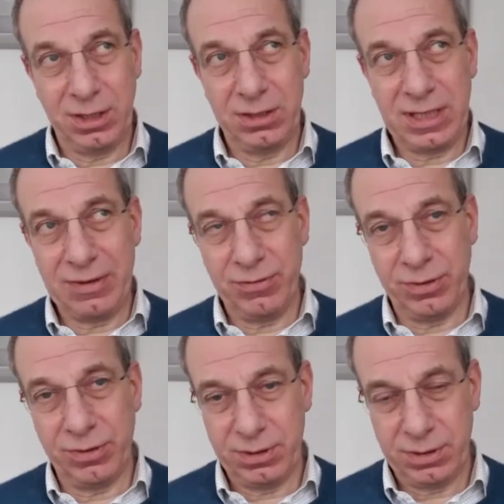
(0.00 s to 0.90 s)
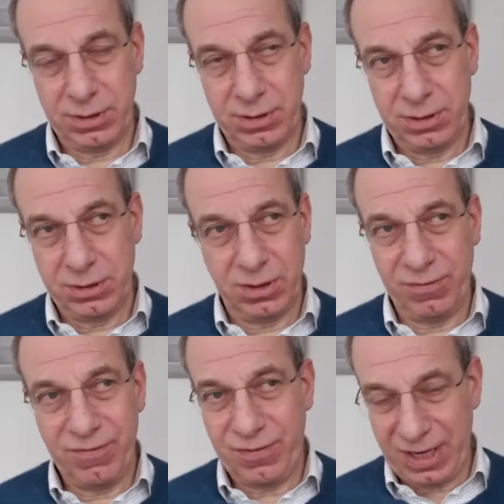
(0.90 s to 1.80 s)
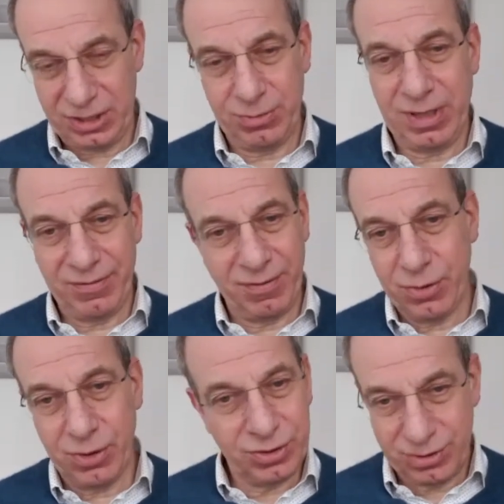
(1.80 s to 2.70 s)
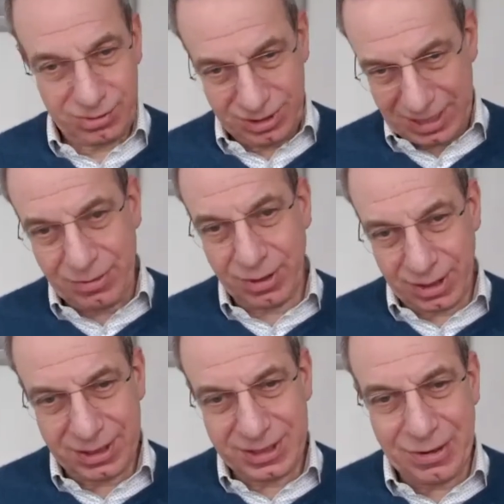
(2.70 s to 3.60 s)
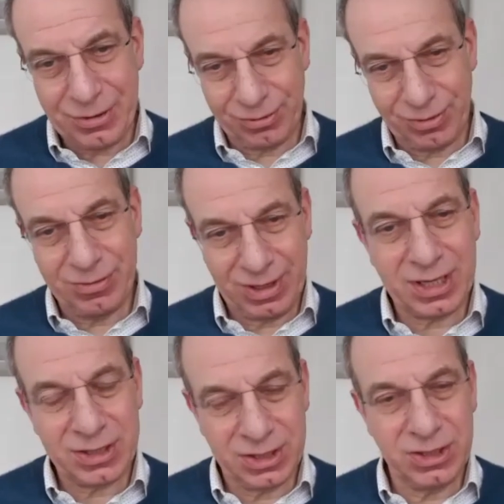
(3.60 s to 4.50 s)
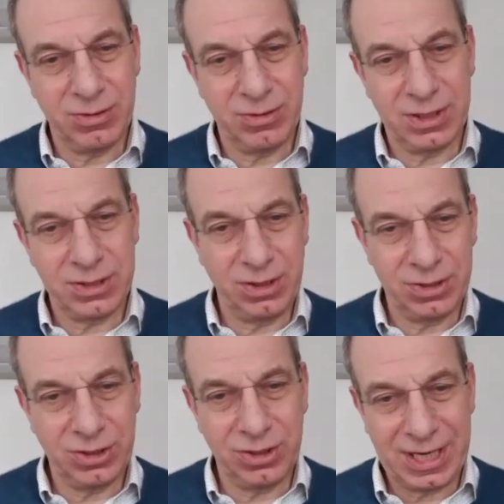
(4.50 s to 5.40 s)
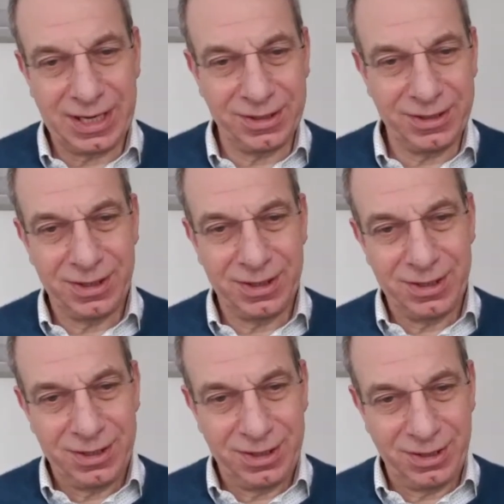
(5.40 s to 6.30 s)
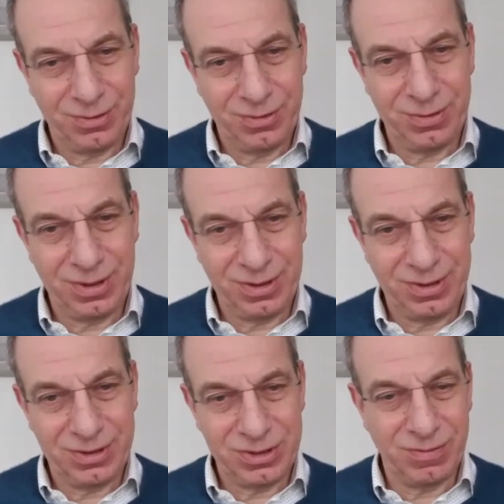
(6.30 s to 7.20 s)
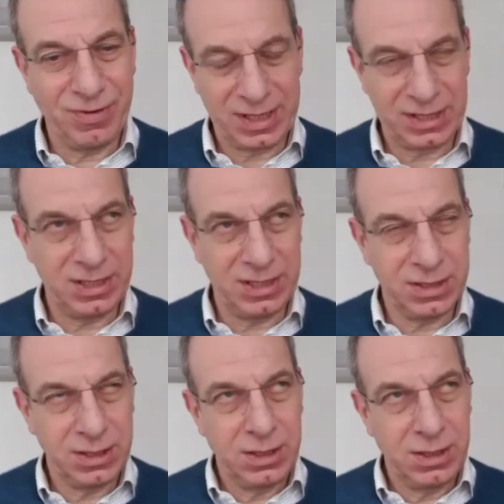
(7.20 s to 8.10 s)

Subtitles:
general sort of infection will have a more general reaction to it. So you can sort of tell, you know, in some vaccines.